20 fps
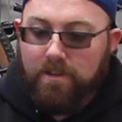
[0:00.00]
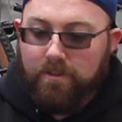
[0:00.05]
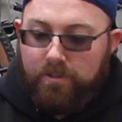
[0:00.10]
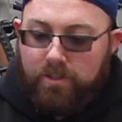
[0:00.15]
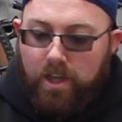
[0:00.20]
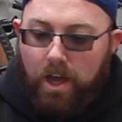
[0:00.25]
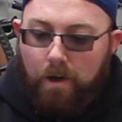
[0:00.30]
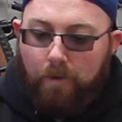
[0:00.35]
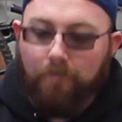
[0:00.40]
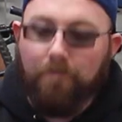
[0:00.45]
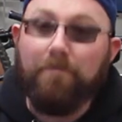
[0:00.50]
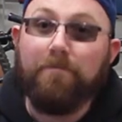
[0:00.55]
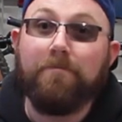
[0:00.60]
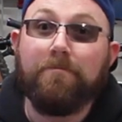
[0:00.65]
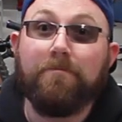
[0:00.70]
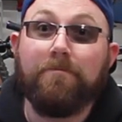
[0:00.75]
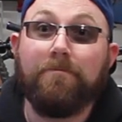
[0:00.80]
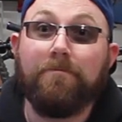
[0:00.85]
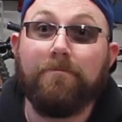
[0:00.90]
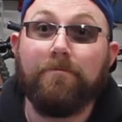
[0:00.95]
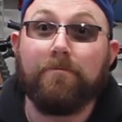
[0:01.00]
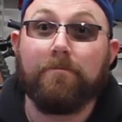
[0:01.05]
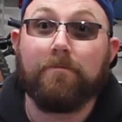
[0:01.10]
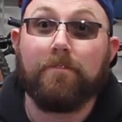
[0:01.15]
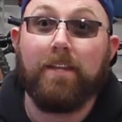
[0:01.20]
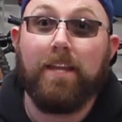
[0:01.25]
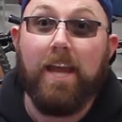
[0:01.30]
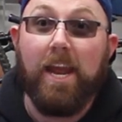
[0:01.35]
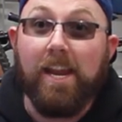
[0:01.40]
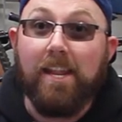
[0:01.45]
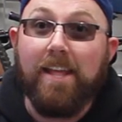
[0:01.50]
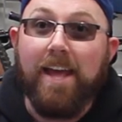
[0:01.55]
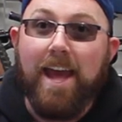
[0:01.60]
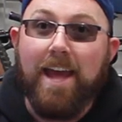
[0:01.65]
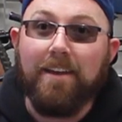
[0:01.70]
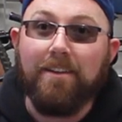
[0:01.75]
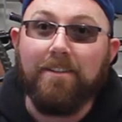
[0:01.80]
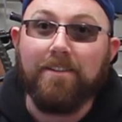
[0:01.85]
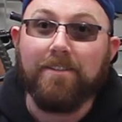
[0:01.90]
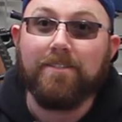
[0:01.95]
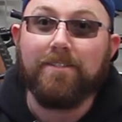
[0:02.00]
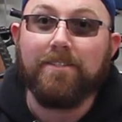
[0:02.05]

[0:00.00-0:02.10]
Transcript: So and then,